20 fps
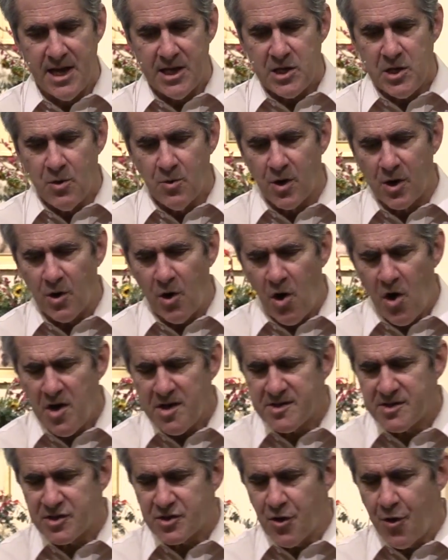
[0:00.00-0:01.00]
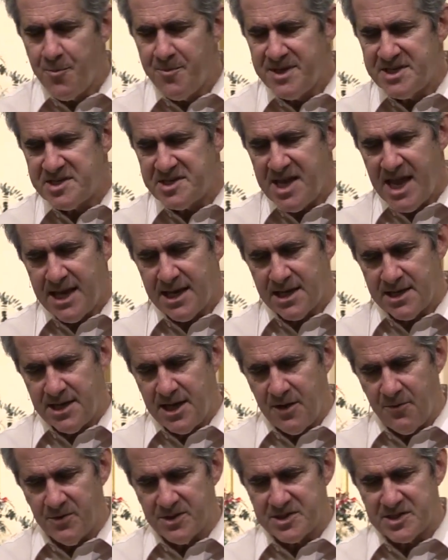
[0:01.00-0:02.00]
You are all so mistaken,
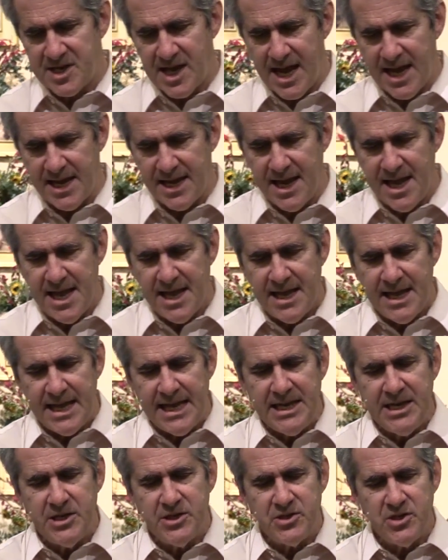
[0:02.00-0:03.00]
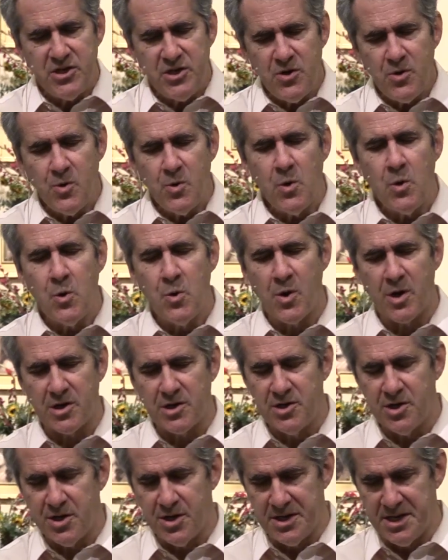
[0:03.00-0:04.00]
he would say. It is you who are
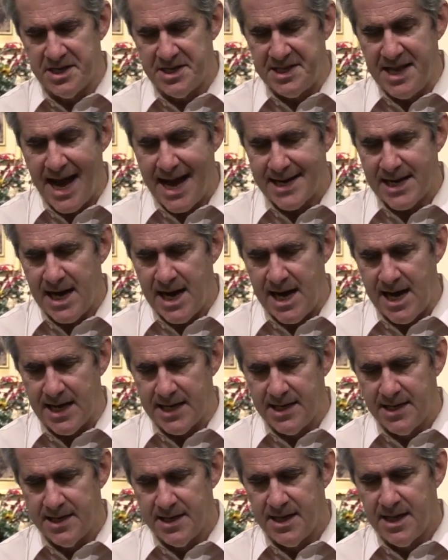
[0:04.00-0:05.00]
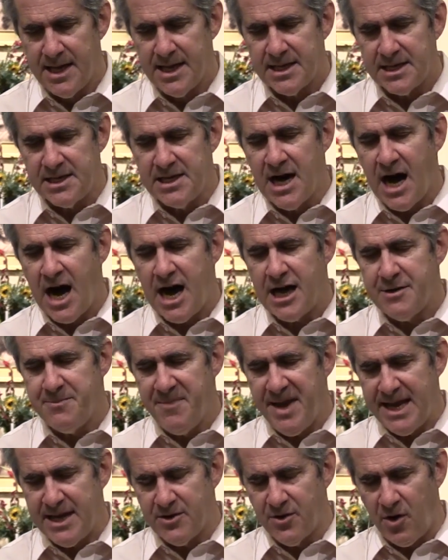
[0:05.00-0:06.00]
good, not I. God
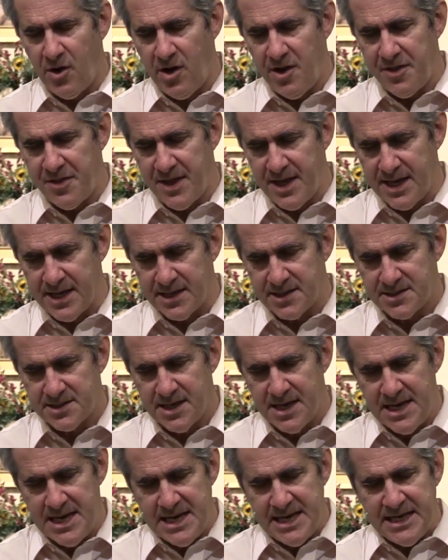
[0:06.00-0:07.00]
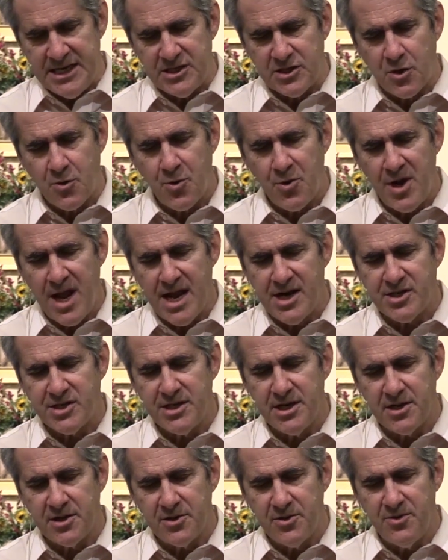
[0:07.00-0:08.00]
made all things. His
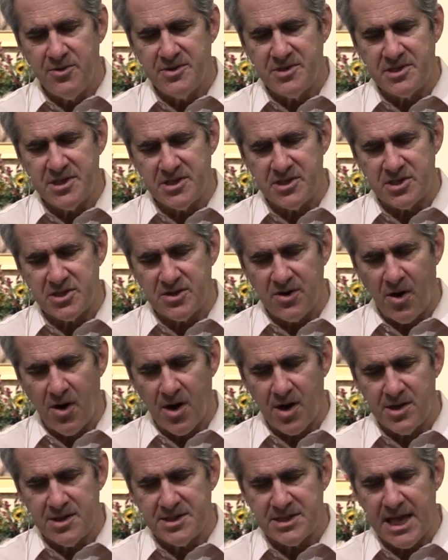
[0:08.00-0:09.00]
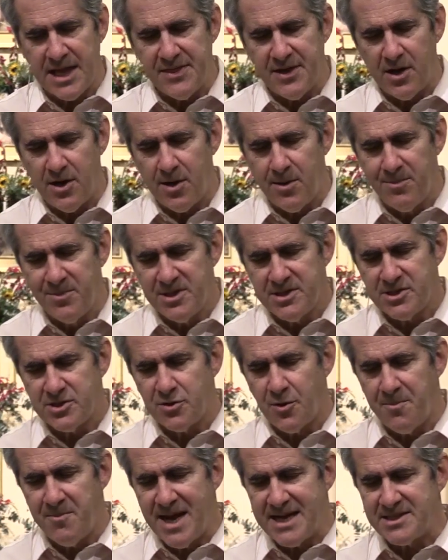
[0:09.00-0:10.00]
creation includes the stars and the humblest
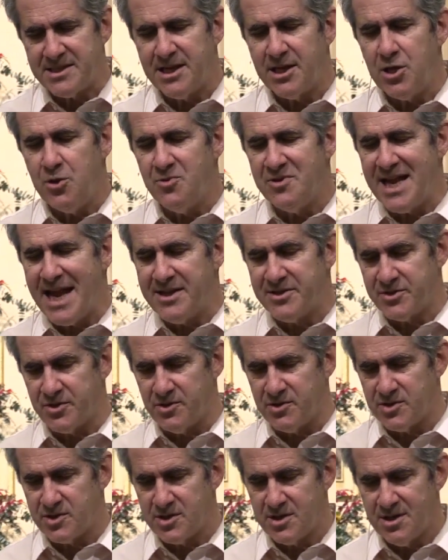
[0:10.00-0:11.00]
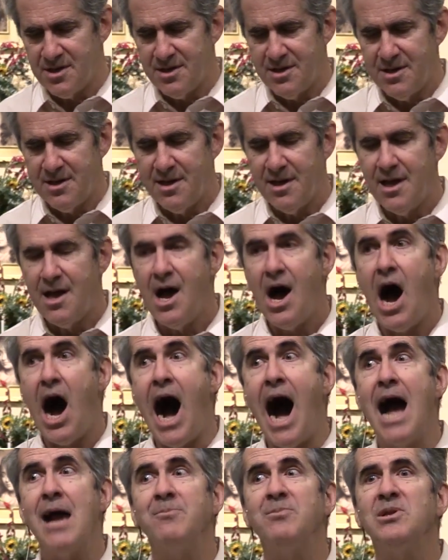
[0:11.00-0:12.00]
domestic utensils.
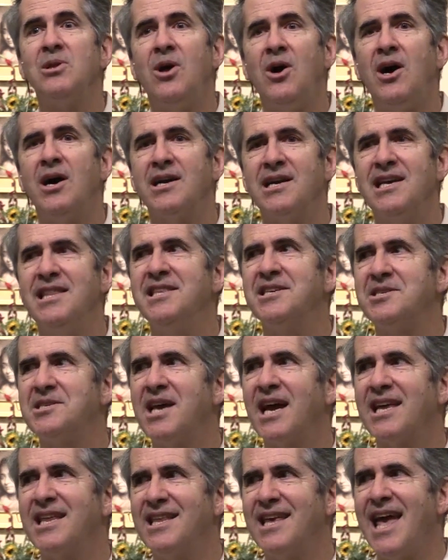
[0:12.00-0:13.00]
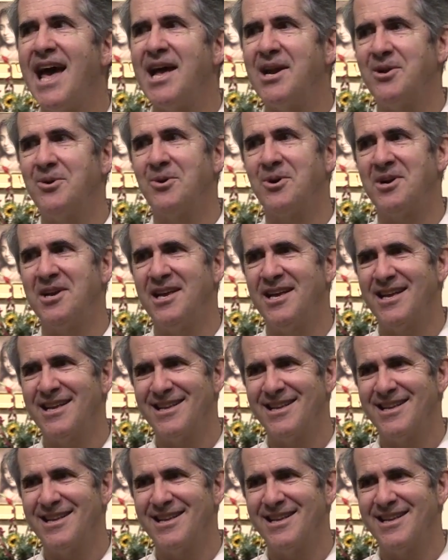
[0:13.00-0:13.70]
I belong in the second category.